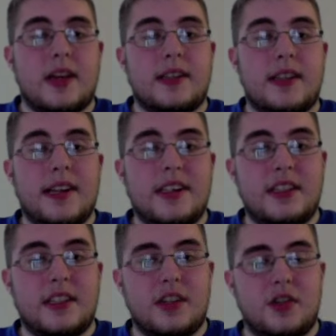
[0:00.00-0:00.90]

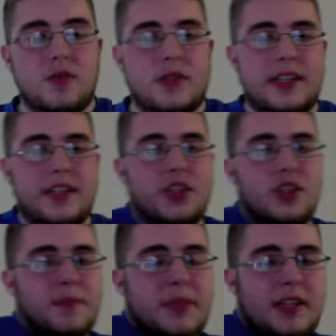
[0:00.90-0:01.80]
Next, you will need
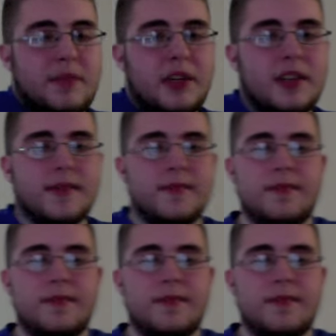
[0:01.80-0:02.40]
your peanut butter.